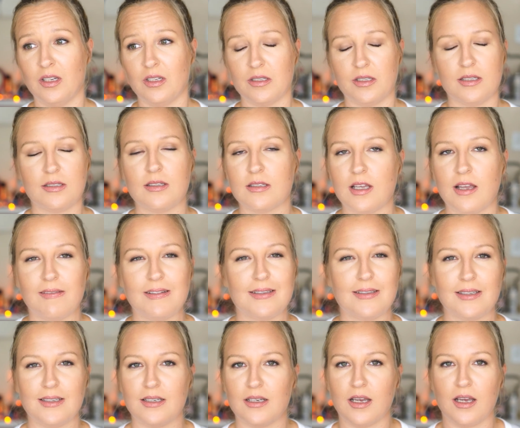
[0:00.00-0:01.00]
This is
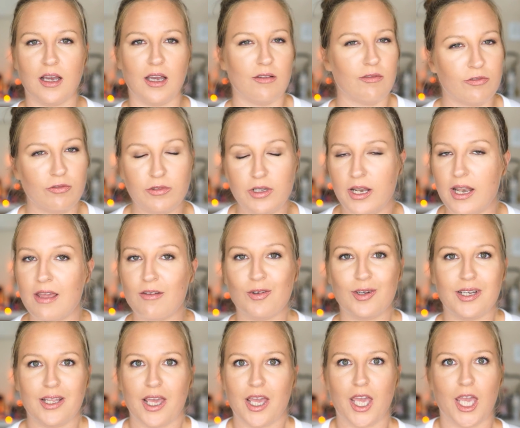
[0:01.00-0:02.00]
obviously not an
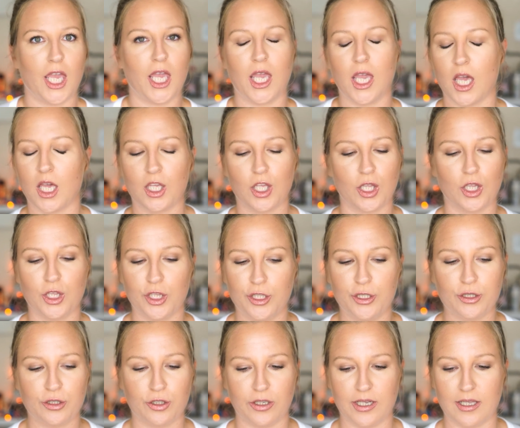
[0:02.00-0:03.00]
everyday
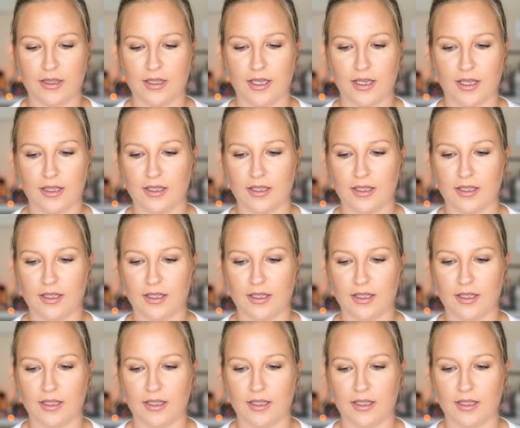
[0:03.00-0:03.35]
look or anything.